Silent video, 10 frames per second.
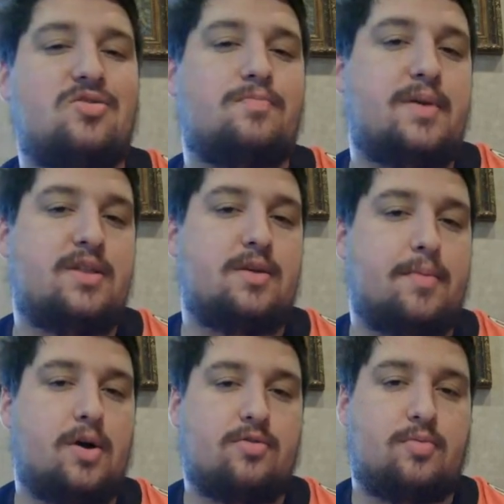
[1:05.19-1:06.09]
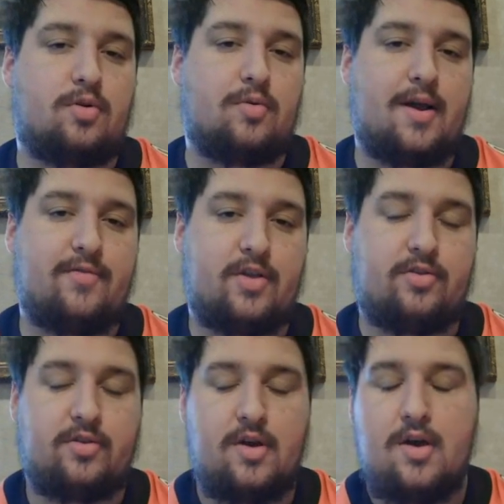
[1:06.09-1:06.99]
to beat the Baltimore
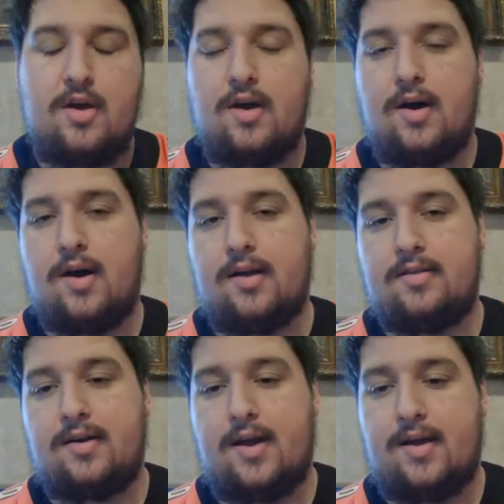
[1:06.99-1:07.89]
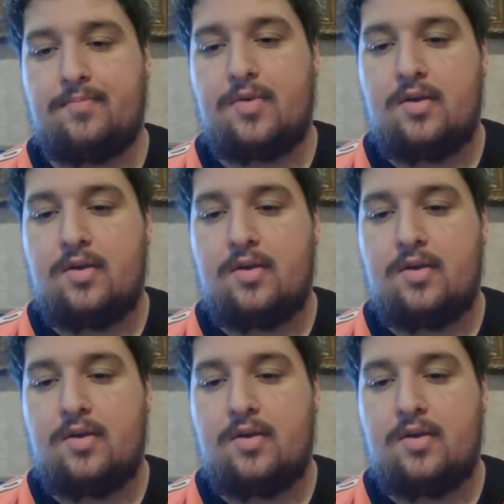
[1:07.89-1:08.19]
Ravens tonight?